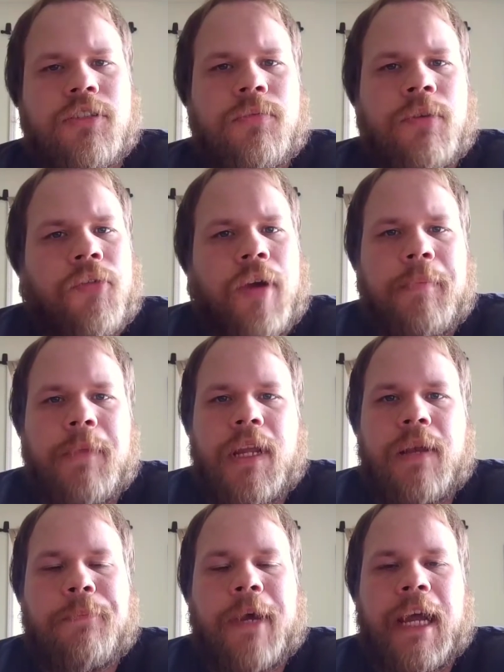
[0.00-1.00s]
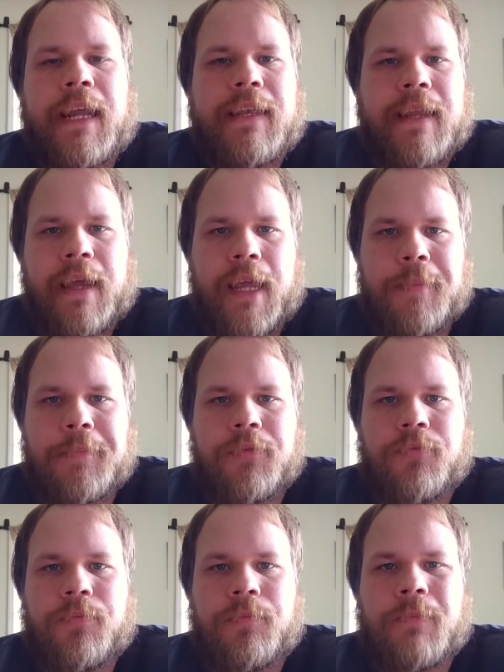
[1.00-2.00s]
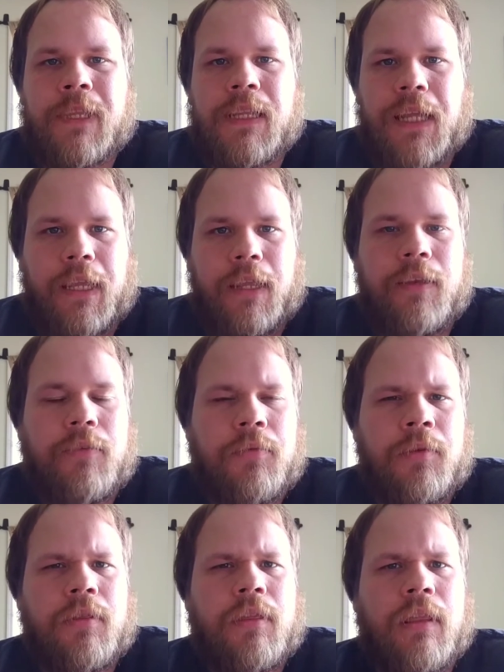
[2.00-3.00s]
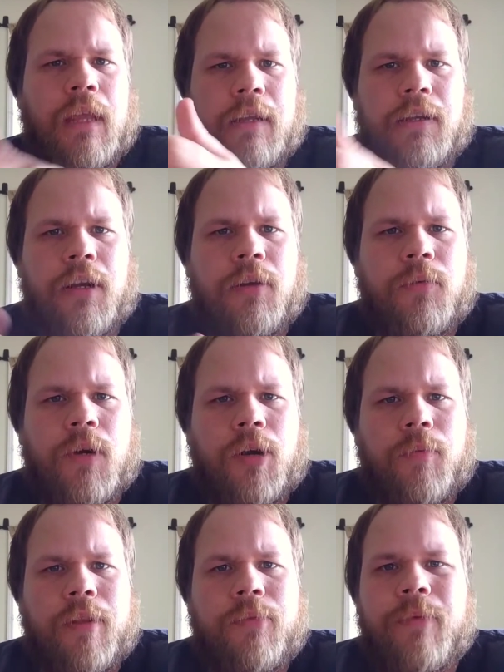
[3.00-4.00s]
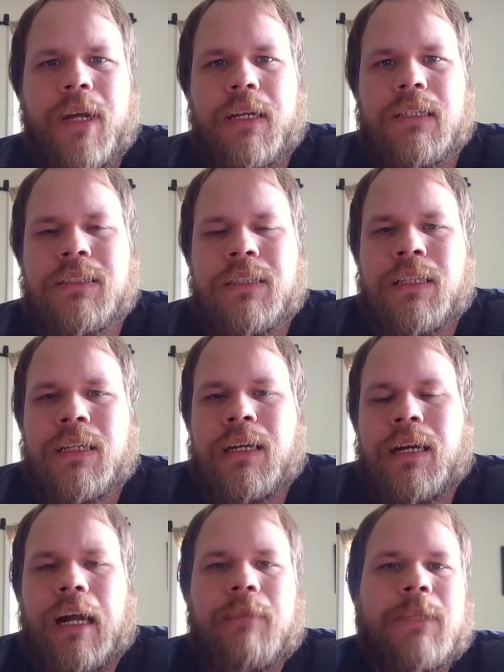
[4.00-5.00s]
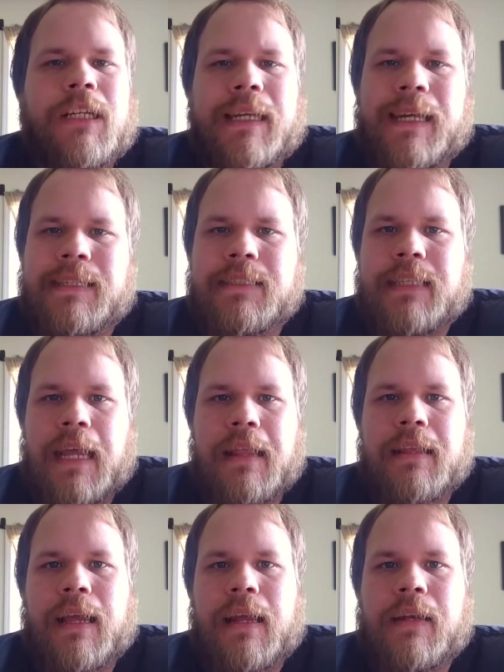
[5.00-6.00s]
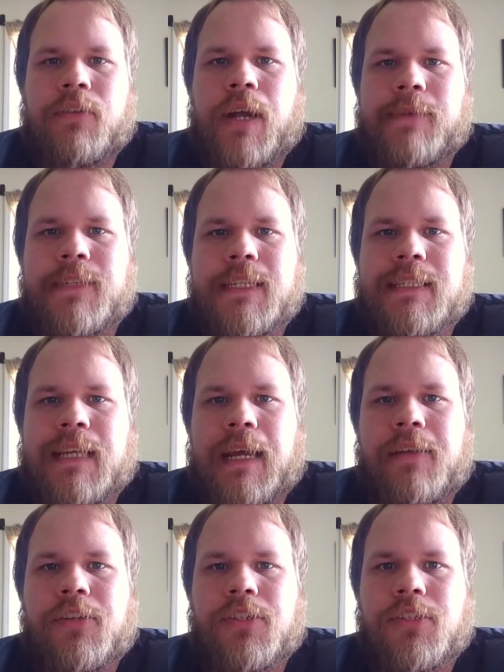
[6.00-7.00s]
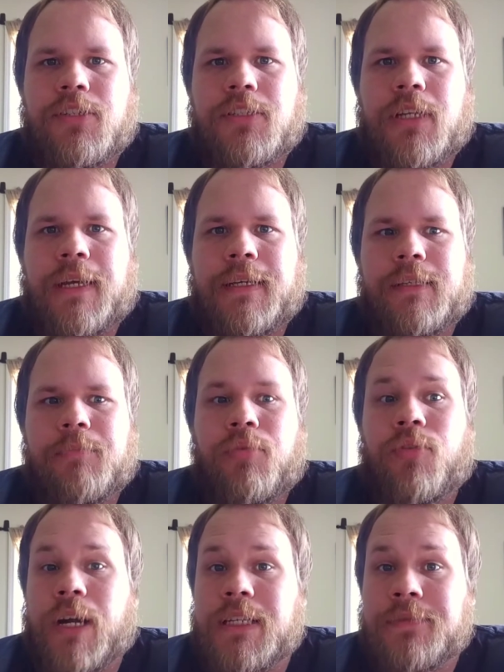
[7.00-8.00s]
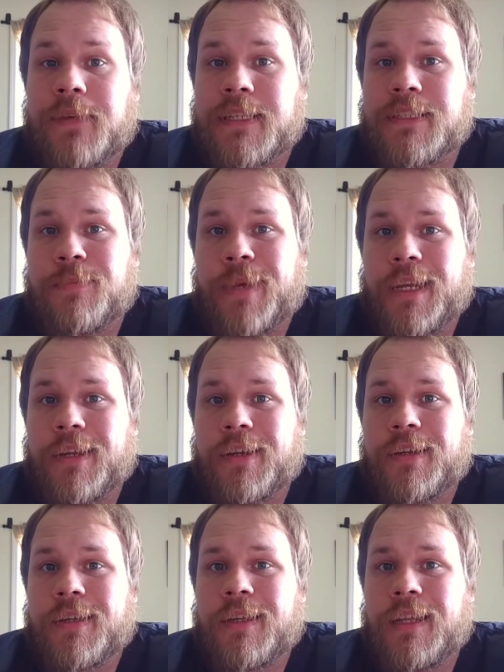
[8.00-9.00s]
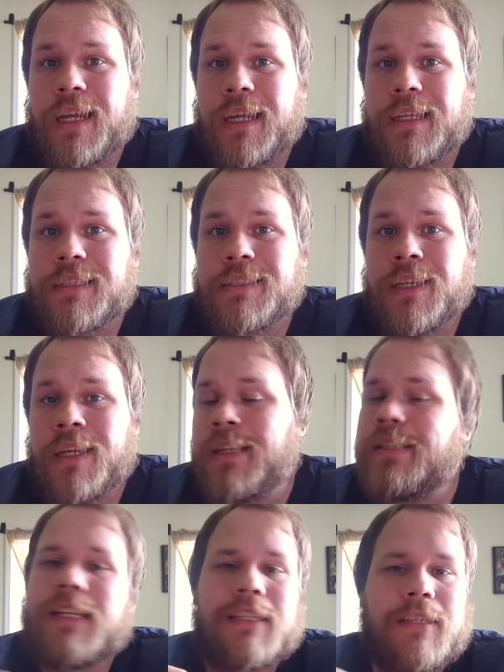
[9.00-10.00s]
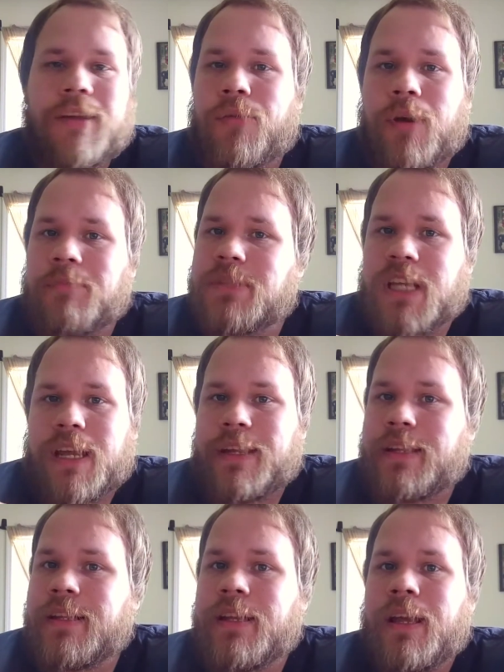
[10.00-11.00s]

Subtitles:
So what do I mean by type of client that you're going to work with? Well, I'm not going to say that graphic designers price fix depending on clients. That's not what I'm saying.